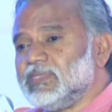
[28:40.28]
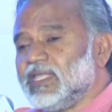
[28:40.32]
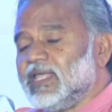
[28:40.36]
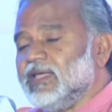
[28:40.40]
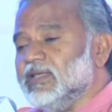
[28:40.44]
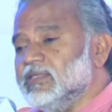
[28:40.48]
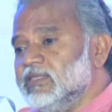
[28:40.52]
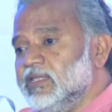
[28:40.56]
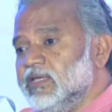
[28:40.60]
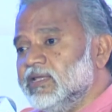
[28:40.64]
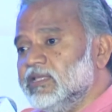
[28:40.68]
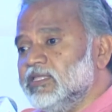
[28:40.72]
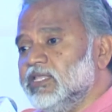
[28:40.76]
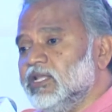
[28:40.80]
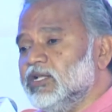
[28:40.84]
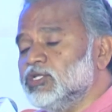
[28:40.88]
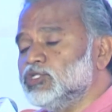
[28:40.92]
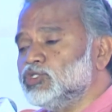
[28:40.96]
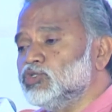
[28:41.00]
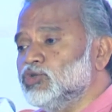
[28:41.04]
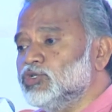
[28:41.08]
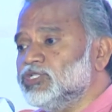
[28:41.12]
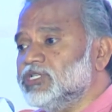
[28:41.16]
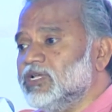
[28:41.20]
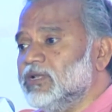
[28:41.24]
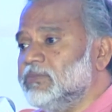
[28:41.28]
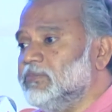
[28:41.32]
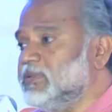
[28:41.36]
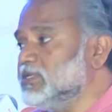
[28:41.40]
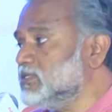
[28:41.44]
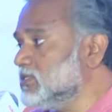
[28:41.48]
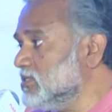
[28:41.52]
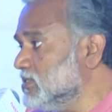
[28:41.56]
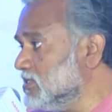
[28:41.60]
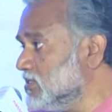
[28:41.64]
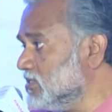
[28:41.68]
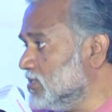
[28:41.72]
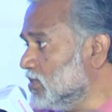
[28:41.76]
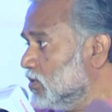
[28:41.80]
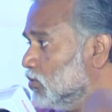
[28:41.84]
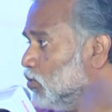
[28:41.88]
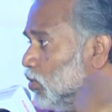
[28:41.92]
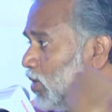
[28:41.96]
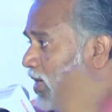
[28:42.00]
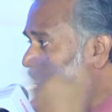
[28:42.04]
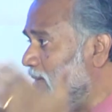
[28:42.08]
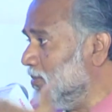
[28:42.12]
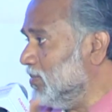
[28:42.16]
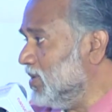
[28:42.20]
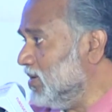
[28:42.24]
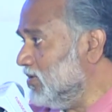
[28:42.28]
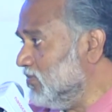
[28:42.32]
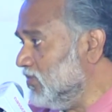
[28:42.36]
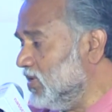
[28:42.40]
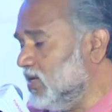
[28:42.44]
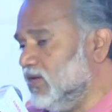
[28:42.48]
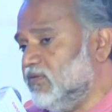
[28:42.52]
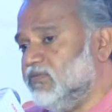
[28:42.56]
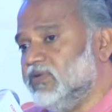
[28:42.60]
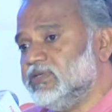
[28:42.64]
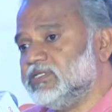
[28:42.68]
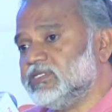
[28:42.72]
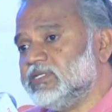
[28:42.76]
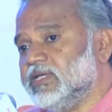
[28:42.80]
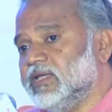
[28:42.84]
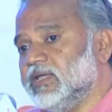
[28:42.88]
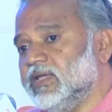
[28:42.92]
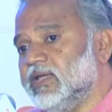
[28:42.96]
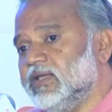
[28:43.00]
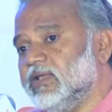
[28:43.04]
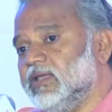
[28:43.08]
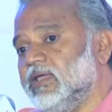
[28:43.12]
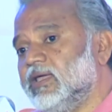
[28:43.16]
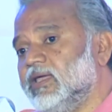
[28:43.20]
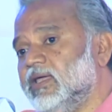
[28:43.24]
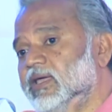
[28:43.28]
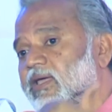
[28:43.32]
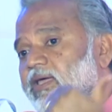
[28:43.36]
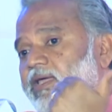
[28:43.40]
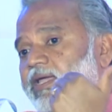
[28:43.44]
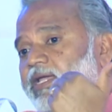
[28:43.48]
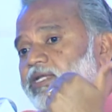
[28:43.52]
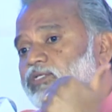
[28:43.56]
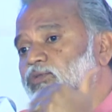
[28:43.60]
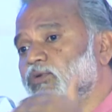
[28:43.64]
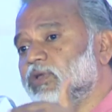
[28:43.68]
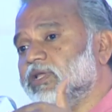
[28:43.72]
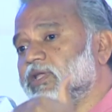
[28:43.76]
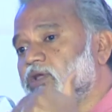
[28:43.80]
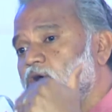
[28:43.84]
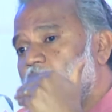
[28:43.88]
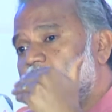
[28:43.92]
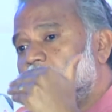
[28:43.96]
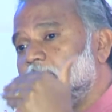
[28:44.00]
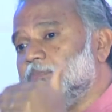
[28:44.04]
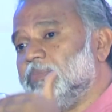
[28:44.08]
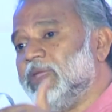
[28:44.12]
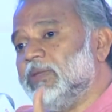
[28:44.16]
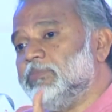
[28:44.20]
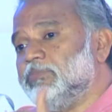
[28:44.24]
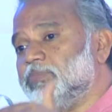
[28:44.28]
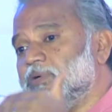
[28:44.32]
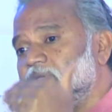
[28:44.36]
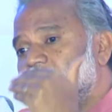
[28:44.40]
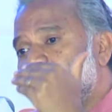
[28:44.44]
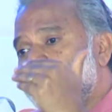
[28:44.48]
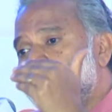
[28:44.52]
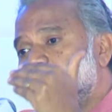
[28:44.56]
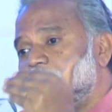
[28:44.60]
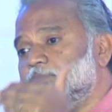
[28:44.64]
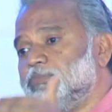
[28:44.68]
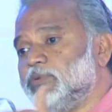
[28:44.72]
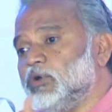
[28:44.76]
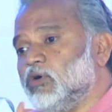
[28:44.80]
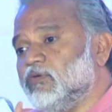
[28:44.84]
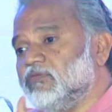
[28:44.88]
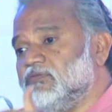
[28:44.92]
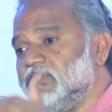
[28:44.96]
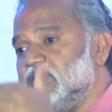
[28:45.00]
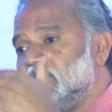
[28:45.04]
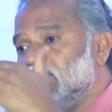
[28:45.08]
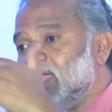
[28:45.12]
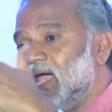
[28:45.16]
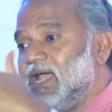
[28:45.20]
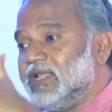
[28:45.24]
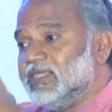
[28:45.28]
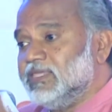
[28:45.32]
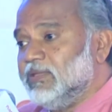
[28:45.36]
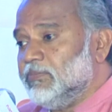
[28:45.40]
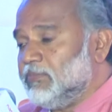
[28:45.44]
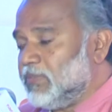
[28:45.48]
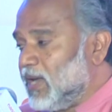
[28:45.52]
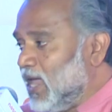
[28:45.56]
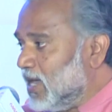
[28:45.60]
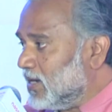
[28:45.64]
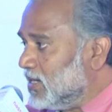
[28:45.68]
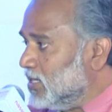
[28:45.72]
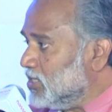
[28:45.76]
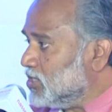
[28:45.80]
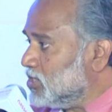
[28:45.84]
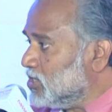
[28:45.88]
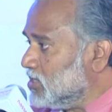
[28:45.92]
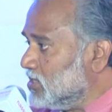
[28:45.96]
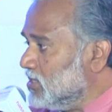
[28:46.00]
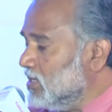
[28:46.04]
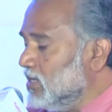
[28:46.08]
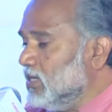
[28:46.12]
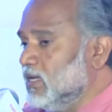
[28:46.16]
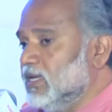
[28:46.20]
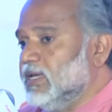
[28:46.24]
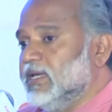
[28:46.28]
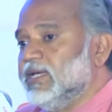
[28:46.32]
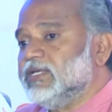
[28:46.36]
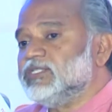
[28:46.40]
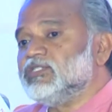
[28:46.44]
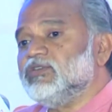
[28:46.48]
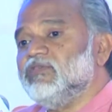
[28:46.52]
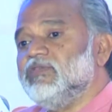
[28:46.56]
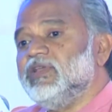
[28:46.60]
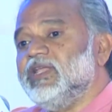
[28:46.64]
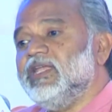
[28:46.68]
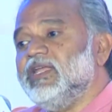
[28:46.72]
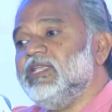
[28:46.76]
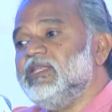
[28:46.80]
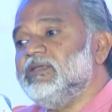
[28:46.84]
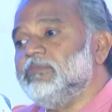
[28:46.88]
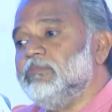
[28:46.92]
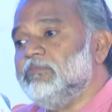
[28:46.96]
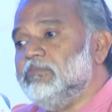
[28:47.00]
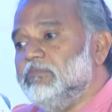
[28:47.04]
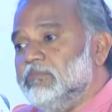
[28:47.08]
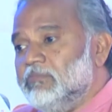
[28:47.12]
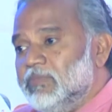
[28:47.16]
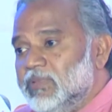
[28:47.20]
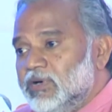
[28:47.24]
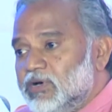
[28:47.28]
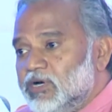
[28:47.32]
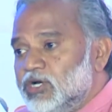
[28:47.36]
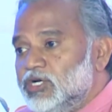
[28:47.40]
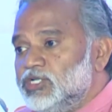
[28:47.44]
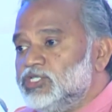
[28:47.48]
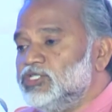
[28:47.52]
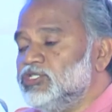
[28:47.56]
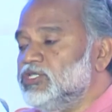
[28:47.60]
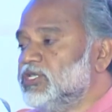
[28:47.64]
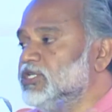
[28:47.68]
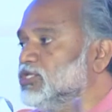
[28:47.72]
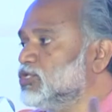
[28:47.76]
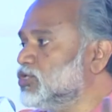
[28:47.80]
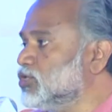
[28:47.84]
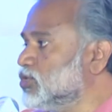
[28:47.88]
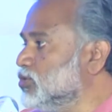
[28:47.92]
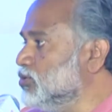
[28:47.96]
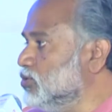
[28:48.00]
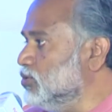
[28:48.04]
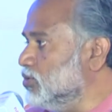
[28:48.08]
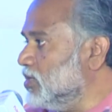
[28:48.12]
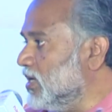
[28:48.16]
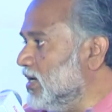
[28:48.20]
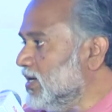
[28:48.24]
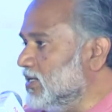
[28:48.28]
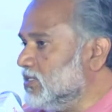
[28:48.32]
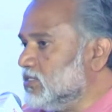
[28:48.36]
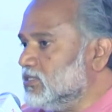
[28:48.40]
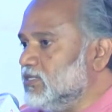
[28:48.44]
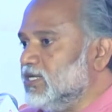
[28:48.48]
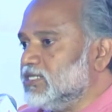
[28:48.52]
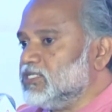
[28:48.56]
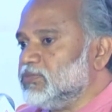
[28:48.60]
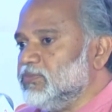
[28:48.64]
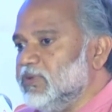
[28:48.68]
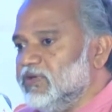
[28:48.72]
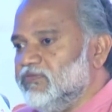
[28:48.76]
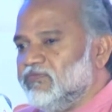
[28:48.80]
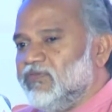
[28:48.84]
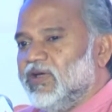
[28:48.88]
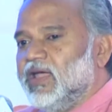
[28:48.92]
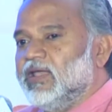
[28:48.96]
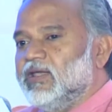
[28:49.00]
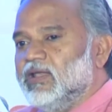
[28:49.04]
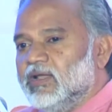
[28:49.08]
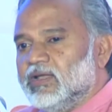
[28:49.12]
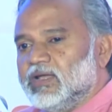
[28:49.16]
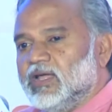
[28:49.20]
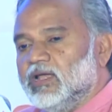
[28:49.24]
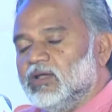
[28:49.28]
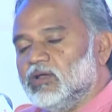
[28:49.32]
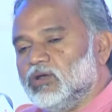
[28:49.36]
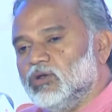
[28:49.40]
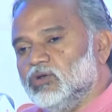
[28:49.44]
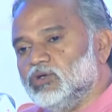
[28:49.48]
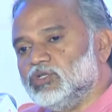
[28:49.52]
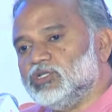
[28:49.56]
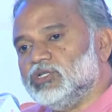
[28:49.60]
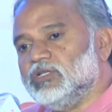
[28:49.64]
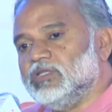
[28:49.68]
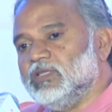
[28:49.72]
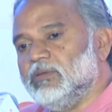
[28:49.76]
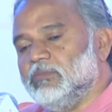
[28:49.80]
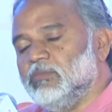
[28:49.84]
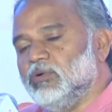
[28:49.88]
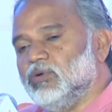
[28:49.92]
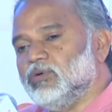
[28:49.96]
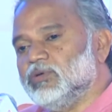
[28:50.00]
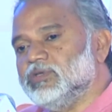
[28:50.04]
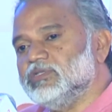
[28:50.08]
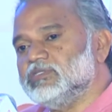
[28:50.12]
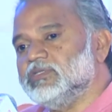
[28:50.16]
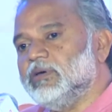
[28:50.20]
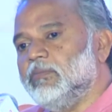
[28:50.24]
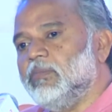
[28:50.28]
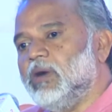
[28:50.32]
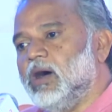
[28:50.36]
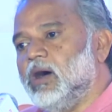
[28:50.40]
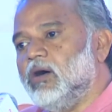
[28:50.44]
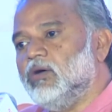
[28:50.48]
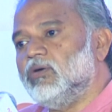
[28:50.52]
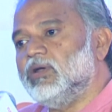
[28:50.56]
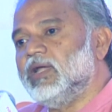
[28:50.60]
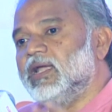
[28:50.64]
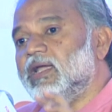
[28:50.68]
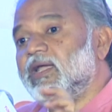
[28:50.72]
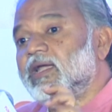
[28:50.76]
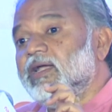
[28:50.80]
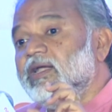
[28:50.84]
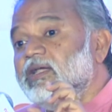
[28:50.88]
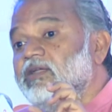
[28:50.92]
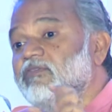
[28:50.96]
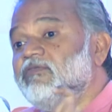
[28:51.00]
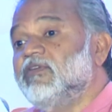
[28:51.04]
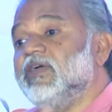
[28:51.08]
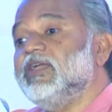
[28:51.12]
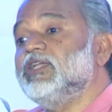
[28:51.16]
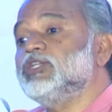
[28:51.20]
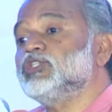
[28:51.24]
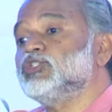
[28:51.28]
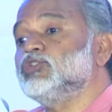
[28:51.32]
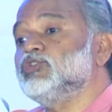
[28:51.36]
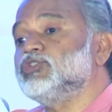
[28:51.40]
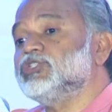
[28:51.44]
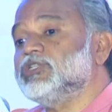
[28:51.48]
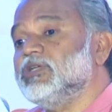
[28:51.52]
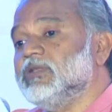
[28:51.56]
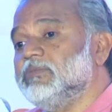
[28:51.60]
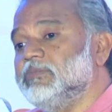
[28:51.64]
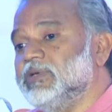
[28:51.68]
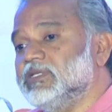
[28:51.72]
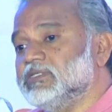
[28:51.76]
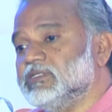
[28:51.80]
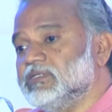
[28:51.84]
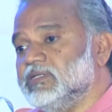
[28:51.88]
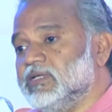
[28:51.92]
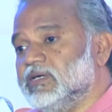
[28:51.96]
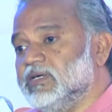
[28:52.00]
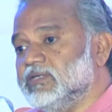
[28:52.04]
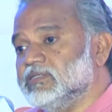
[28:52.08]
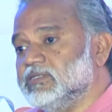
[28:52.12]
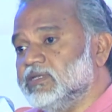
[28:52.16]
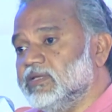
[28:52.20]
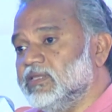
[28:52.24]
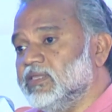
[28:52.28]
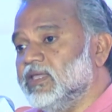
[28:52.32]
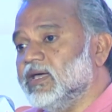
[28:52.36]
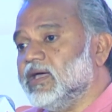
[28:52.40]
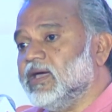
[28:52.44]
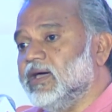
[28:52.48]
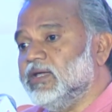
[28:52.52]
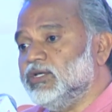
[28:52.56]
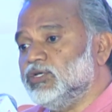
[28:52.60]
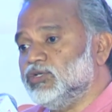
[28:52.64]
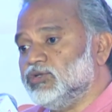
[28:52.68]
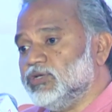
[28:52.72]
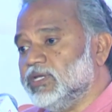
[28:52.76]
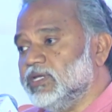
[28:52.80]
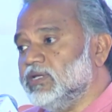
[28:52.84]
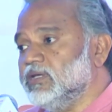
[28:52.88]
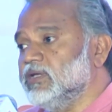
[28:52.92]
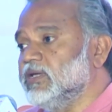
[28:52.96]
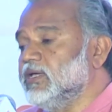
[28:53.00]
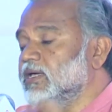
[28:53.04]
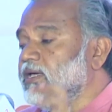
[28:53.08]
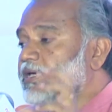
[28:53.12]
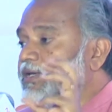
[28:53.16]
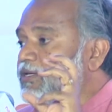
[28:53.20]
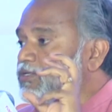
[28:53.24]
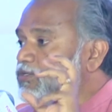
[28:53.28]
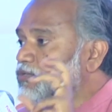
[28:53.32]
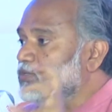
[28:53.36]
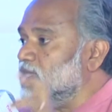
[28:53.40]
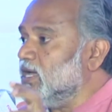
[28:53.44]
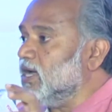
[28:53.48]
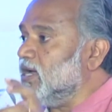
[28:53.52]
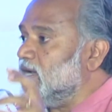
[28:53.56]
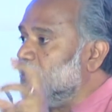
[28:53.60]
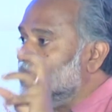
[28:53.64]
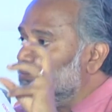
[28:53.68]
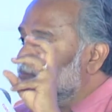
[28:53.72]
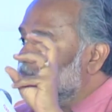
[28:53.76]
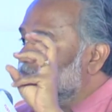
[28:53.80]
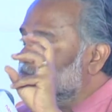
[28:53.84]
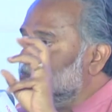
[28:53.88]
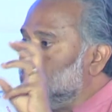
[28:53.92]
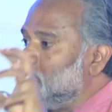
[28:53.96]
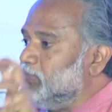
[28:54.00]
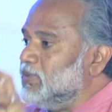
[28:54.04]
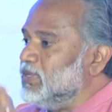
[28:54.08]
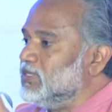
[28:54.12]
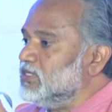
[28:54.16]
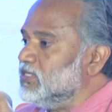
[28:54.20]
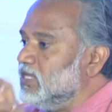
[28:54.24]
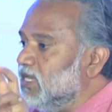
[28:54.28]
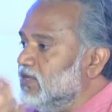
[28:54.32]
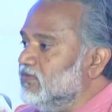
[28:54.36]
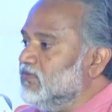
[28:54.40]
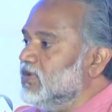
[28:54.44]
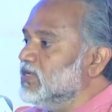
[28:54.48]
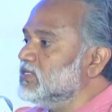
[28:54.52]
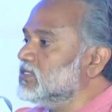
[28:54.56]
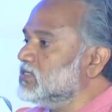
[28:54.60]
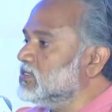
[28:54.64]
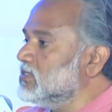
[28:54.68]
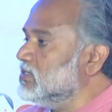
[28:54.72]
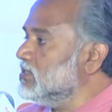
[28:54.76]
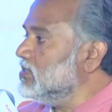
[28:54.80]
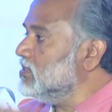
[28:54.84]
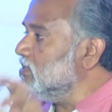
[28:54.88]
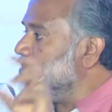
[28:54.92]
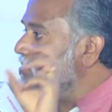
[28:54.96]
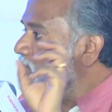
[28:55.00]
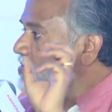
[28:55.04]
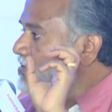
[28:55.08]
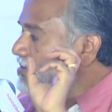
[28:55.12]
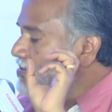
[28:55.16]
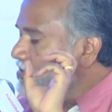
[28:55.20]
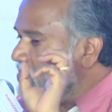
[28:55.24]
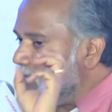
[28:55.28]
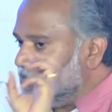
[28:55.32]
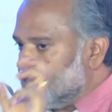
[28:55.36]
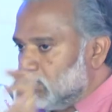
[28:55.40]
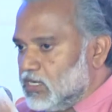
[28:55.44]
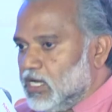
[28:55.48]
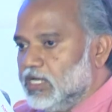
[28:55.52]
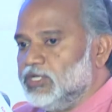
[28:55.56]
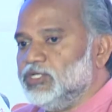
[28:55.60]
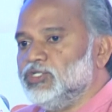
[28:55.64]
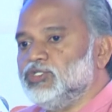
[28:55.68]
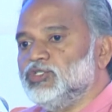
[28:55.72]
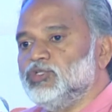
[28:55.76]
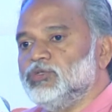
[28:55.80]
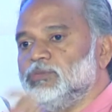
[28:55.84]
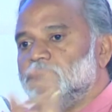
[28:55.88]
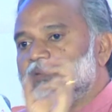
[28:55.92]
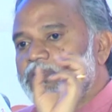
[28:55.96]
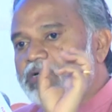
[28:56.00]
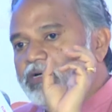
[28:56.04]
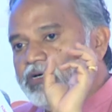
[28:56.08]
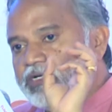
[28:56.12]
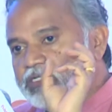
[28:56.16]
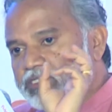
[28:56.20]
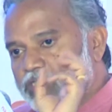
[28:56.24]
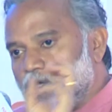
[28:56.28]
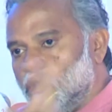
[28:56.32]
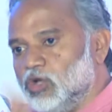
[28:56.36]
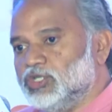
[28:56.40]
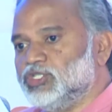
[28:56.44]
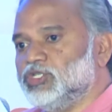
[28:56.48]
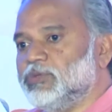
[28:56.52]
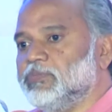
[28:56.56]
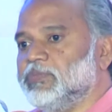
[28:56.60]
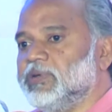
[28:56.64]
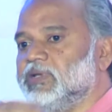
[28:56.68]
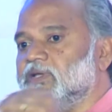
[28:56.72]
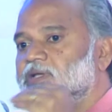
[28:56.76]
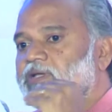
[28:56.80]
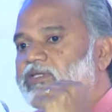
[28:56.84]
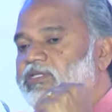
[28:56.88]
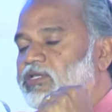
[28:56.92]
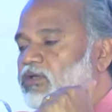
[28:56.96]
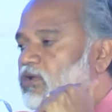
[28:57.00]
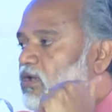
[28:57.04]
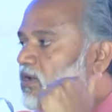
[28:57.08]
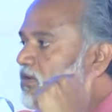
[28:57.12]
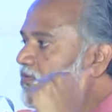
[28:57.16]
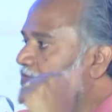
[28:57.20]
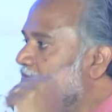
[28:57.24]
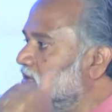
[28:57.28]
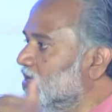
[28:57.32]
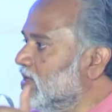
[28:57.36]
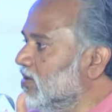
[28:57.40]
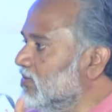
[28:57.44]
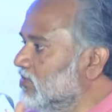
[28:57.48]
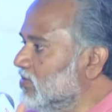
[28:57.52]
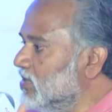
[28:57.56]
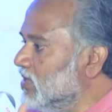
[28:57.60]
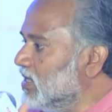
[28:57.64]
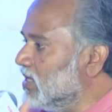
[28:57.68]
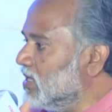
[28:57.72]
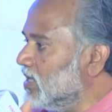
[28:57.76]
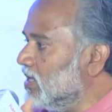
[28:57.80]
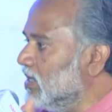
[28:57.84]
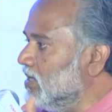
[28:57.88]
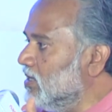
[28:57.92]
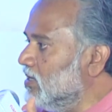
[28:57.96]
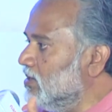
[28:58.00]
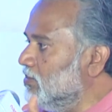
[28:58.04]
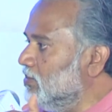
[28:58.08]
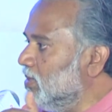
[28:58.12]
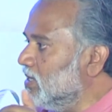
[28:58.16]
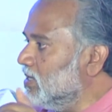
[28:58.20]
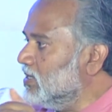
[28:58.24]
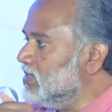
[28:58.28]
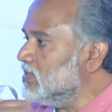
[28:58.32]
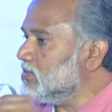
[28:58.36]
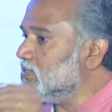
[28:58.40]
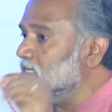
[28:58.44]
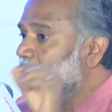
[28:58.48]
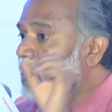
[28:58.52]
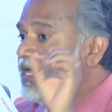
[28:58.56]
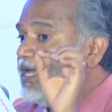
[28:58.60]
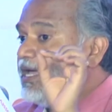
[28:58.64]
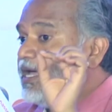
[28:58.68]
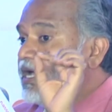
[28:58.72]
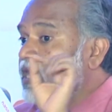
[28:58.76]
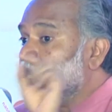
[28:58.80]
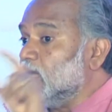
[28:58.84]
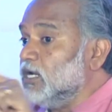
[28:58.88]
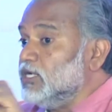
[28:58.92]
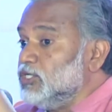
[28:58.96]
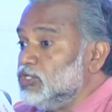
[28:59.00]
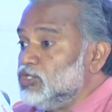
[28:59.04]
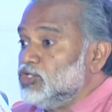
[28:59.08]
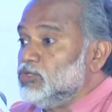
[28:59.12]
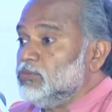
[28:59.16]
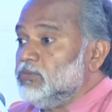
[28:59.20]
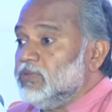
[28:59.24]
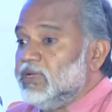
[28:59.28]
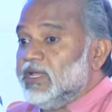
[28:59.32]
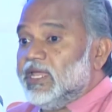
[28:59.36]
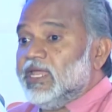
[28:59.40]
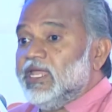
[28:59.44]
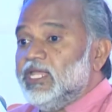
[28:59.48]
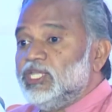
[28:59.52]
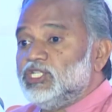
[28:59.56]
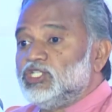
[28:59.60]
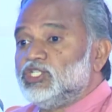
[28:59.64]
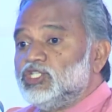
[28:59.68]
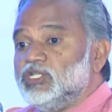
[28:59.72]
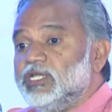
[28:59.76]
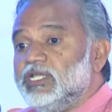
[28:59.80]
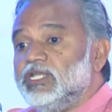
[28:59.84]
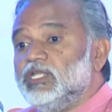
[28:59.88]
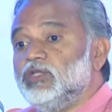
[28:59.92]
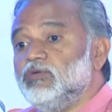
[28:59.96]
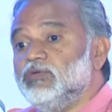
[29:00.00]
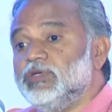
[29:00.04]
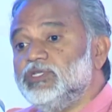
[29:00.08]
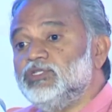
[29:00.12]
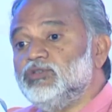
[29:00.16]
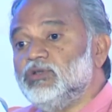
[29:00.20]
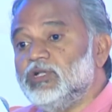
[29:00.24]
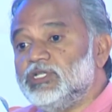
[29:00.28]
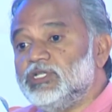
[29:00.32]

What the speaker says: And then there are social businesses that what I'm investing in. It's working on people, profit, and the planet. So we need to merge these two, right? So that's my final conclusion. The book is about define social business in the country, so that the investors, the consumers, the entrepreneur, they're all very, very clear, because consumer, each individual